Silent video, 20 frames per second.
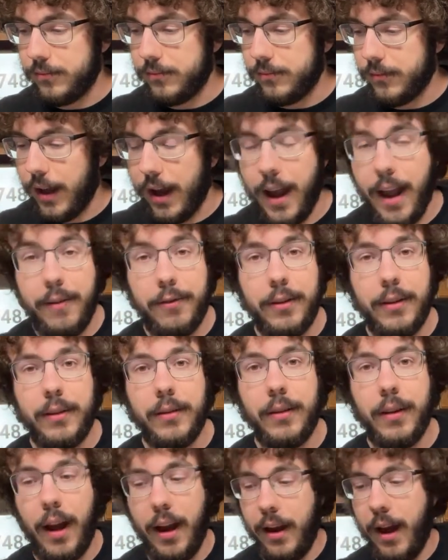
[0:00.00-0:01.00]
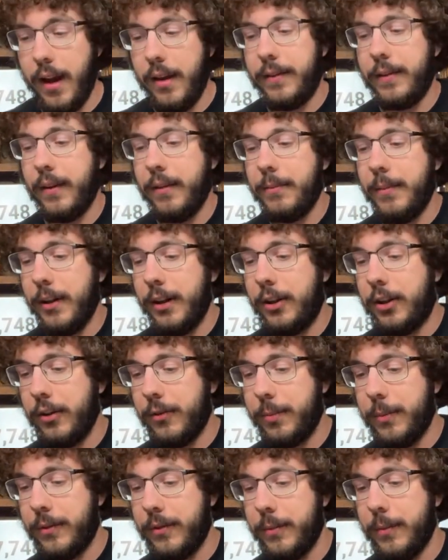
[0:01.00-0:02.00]
I said Merry
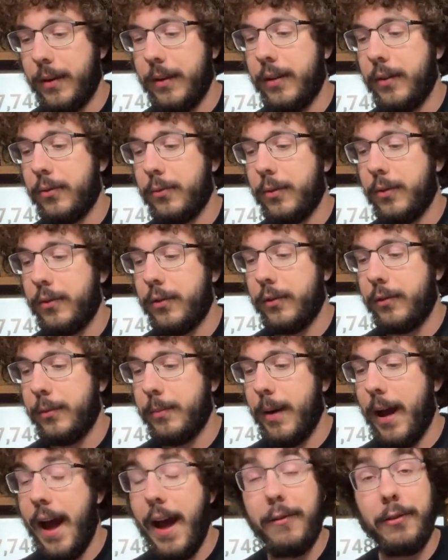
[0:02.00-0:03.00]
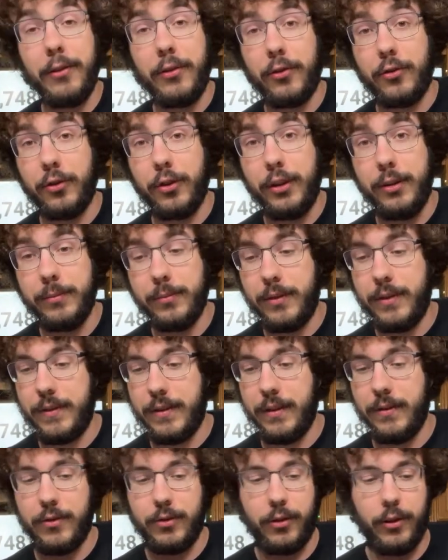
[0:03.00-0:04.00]
Christmas in my Discord server, but I haven't streamed
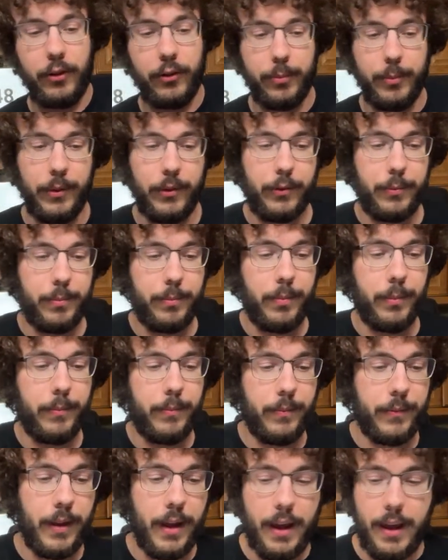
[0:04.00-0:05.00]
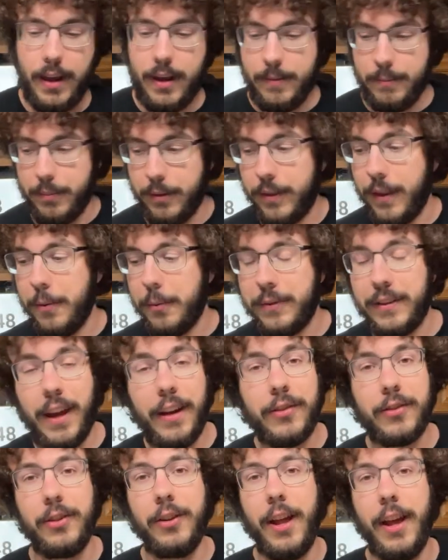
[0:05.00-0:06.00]
since Christmas. But that was
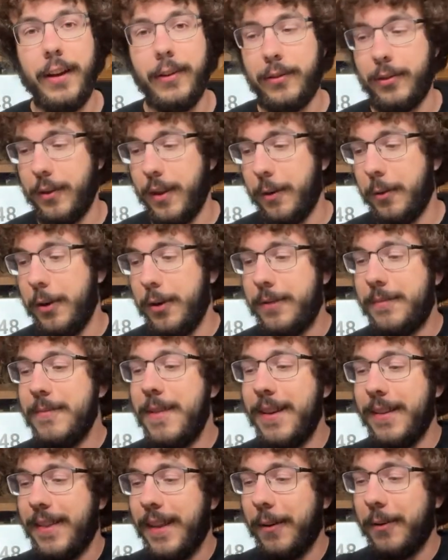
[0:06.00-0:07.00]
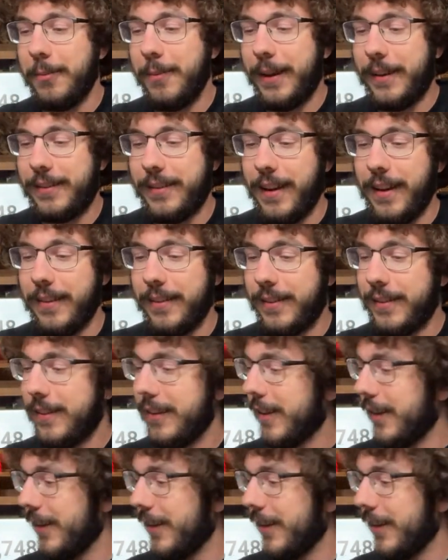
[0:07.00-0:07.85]
yesterday, so that would that would make sense.